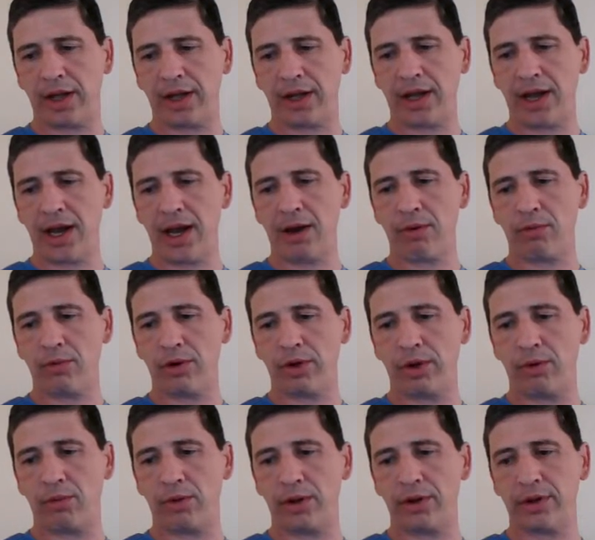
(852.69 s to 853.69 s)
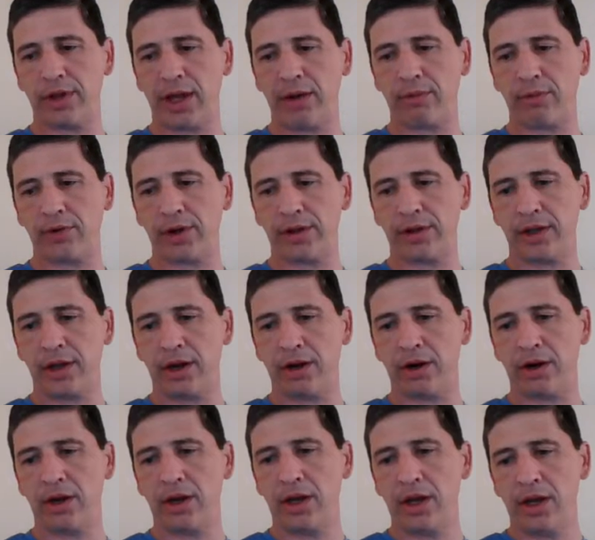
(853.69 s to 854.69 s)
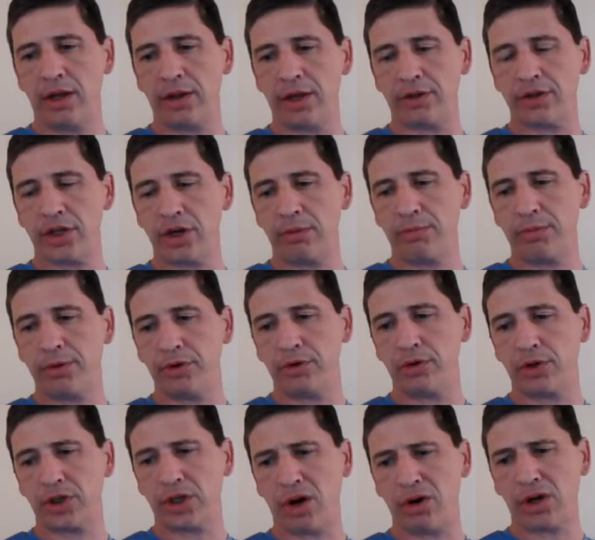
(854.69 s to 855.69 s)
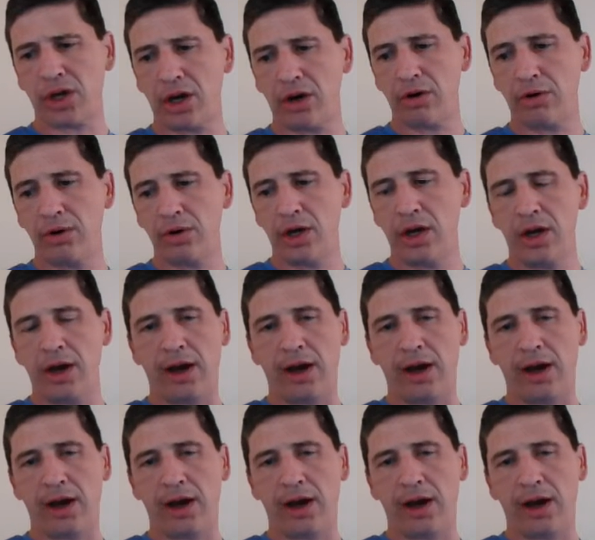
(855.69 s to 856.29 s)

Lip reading: like I really want that one right there, the Tapu Koko.